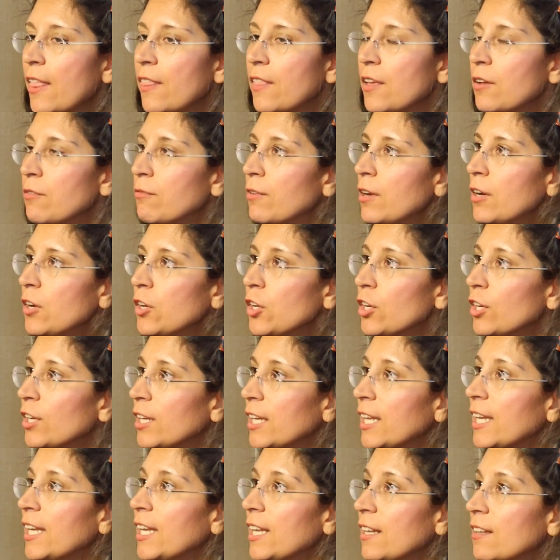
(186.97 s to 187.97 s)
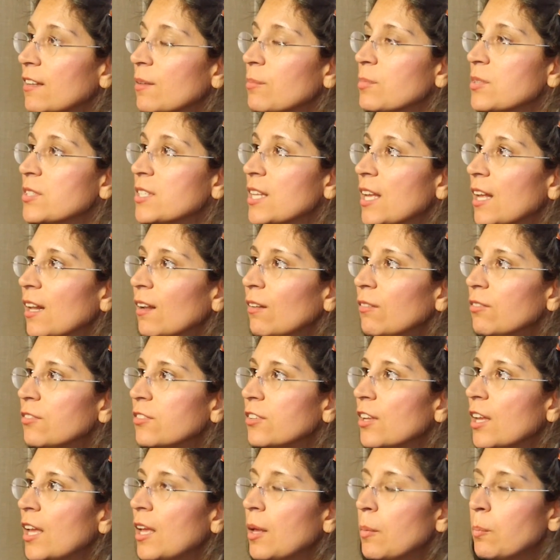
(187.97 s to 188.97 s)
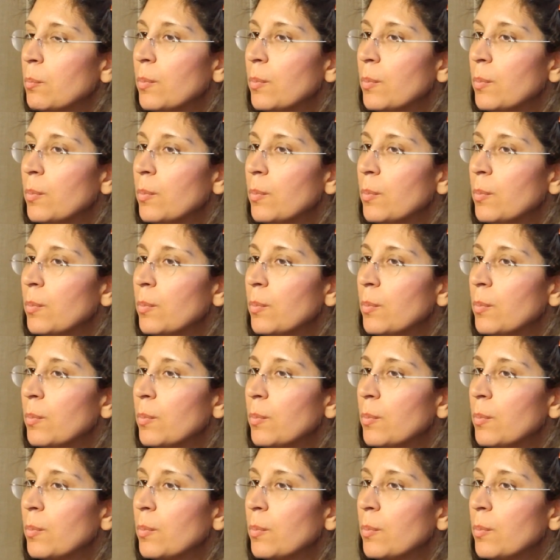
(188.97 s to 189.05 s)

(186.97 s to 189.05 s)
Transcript: They're very unique in themselves,